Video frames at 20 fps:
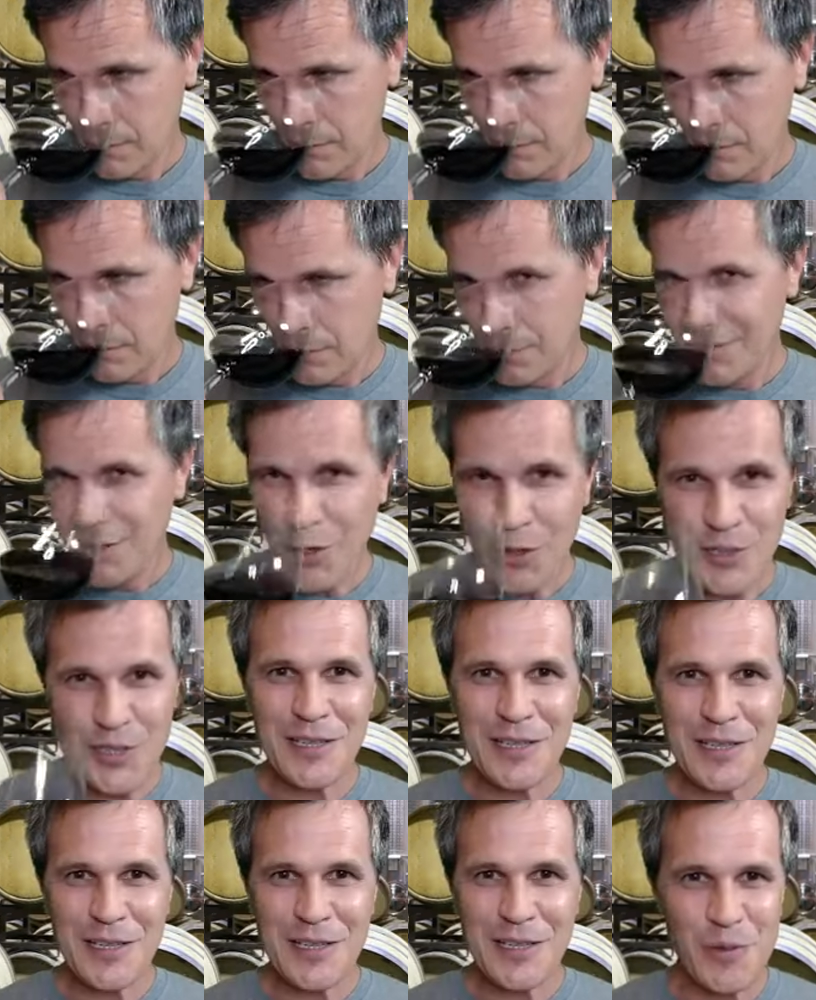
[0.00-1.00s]
you know, just
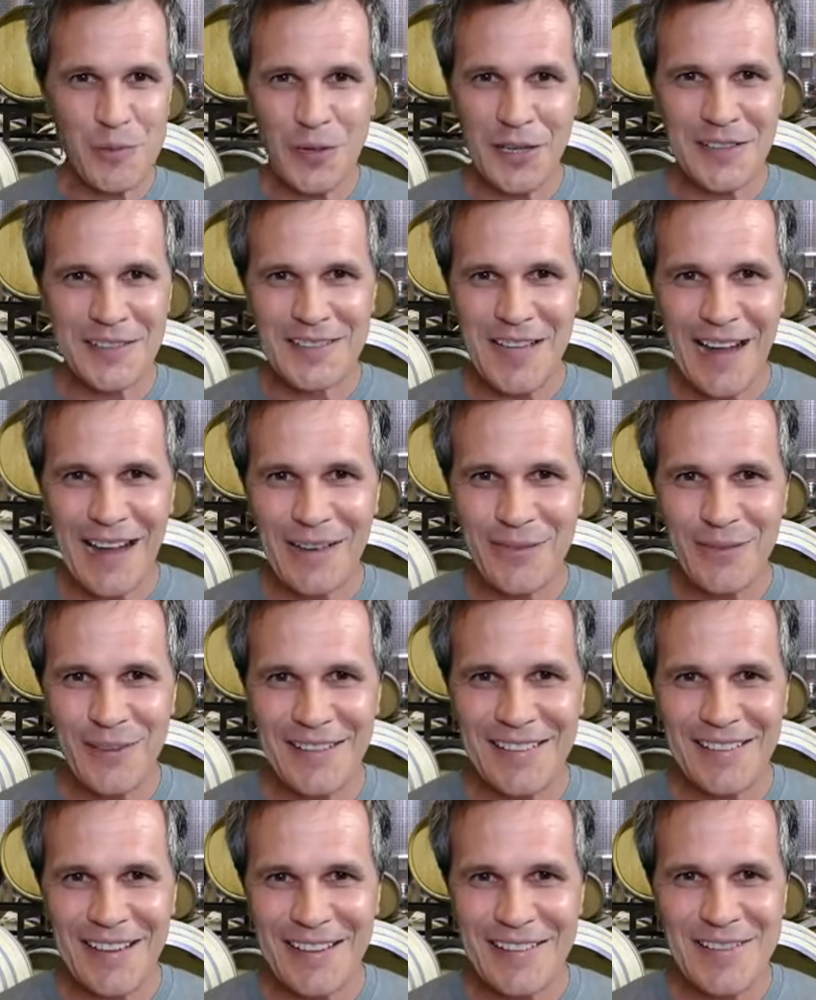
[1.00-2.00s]
makes you want to dive
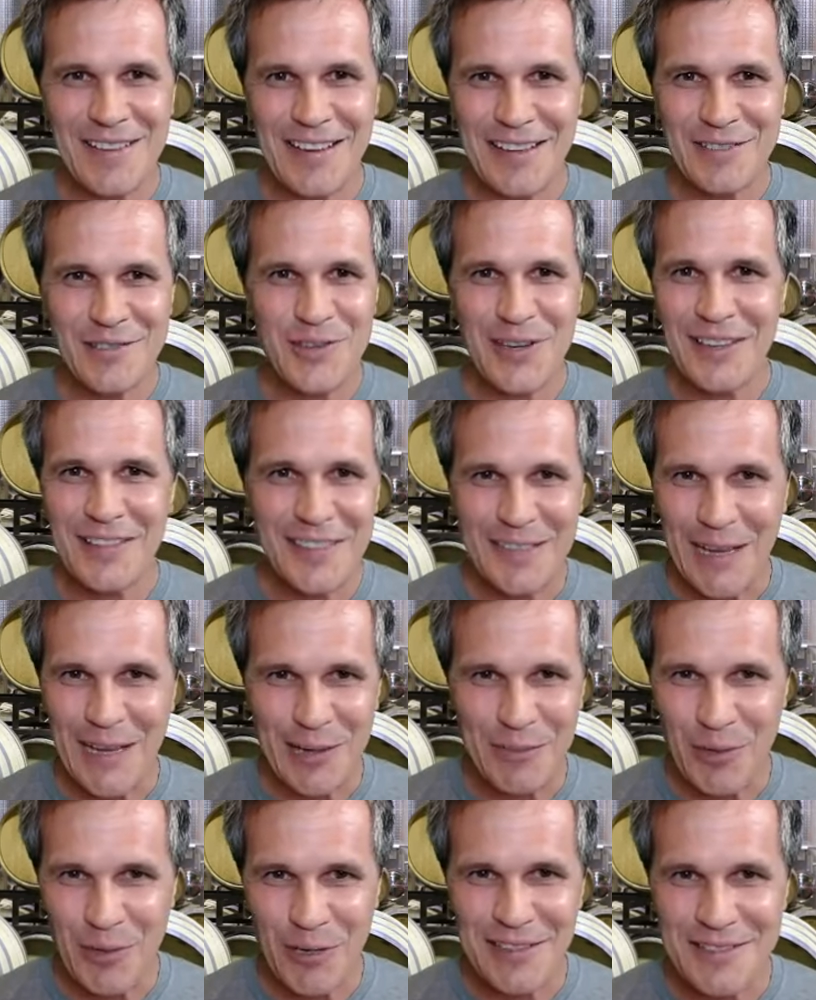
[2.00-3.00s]
in and, and drink the damn
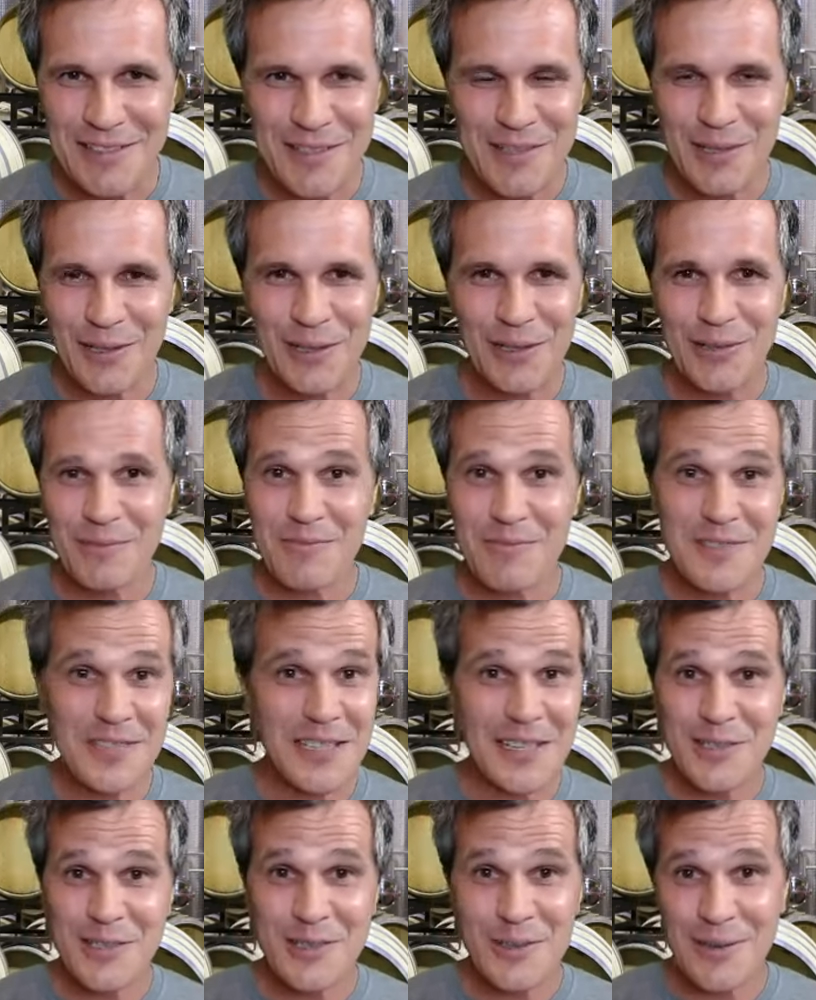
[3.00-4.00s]
wine. So, so
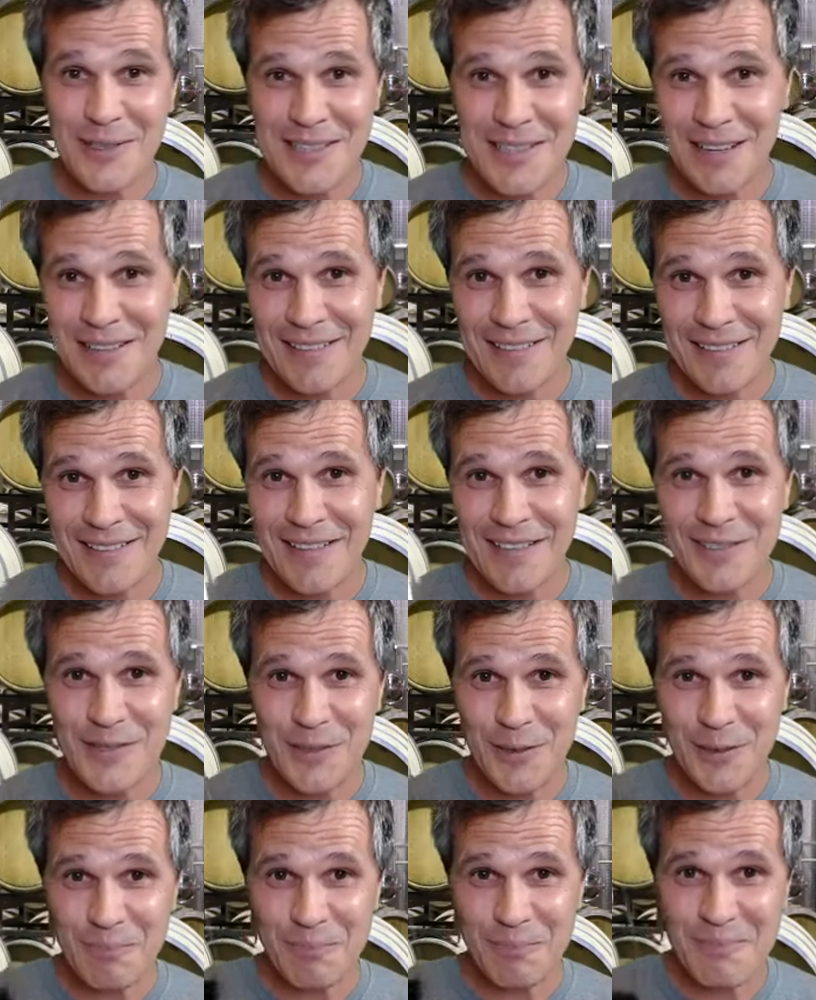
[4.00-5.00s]
let's do exactly that.
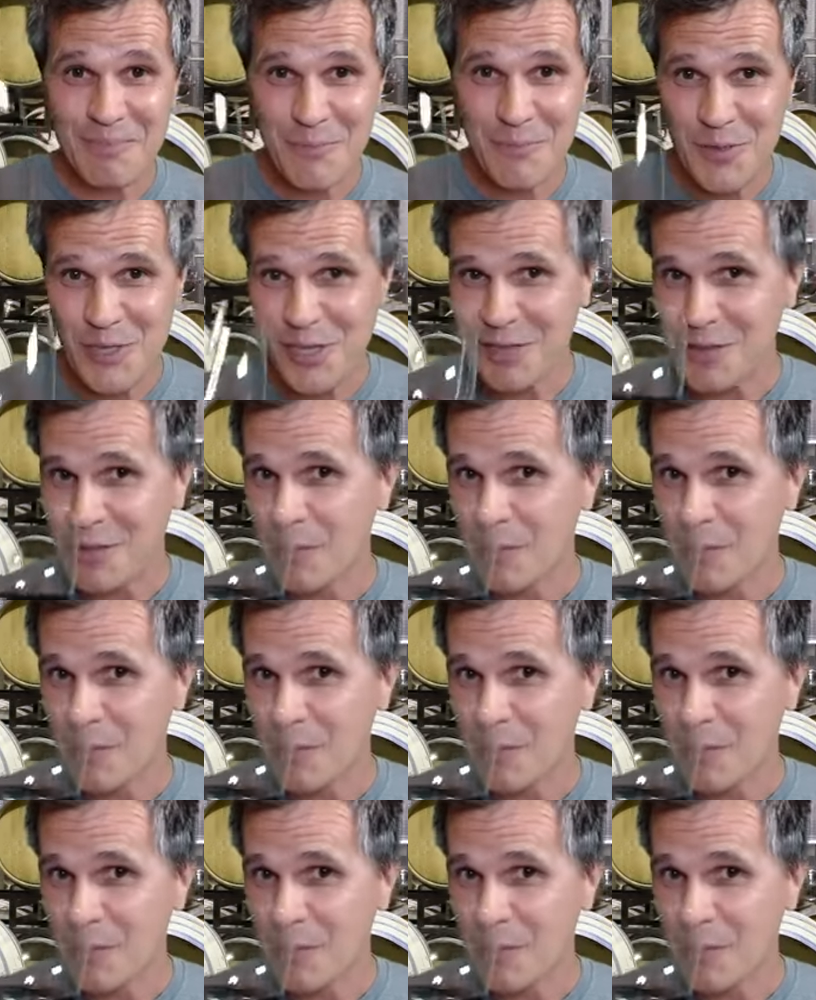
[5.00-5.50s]
So cheers.